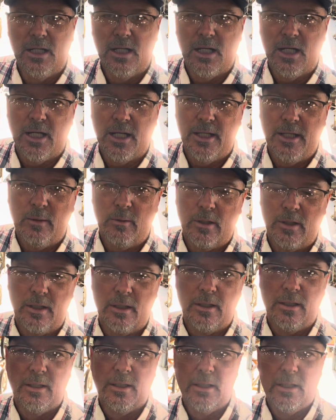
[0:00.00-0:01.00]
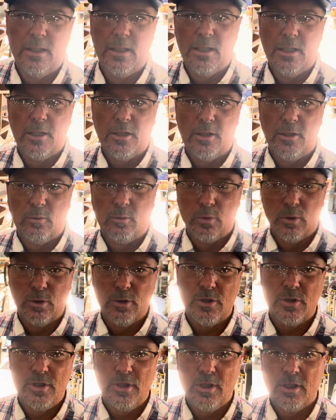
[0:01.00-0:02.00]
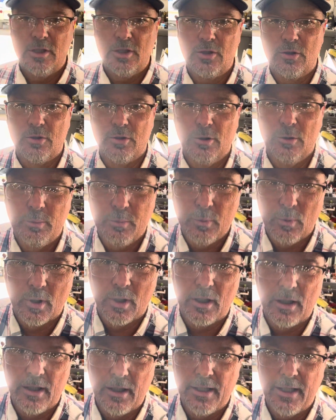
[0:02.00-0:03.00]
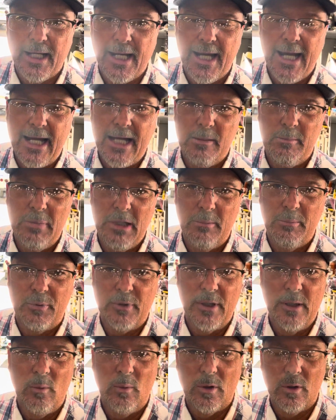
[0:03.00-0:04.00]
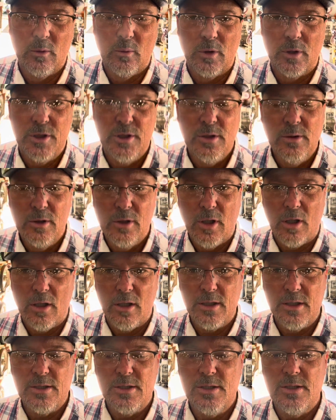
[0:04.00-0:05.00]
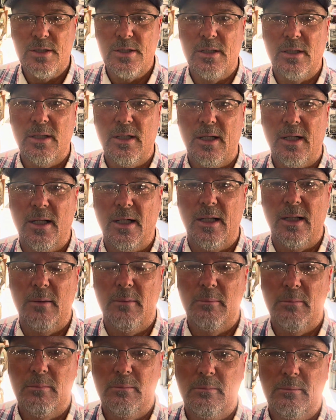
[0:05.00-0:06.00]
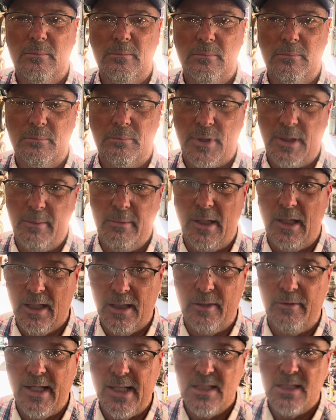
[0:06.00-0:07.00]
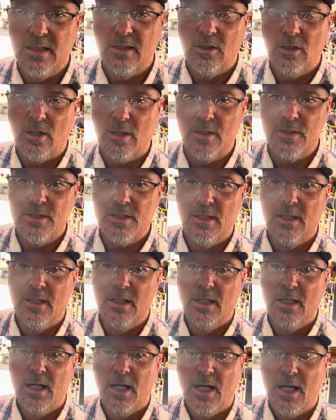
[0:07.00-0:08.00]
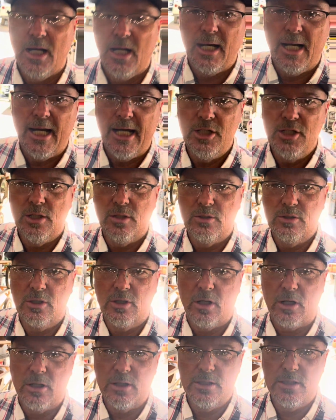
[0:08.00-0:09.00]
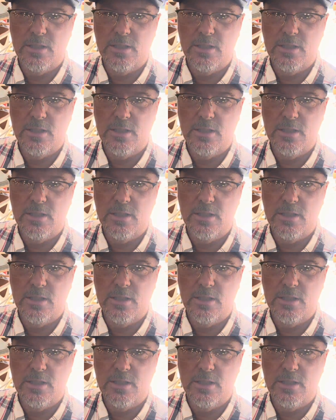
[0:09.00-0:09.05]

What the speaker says: The rules to this group were they had to be pre-World War II cars, primarily racing cars. I chose cars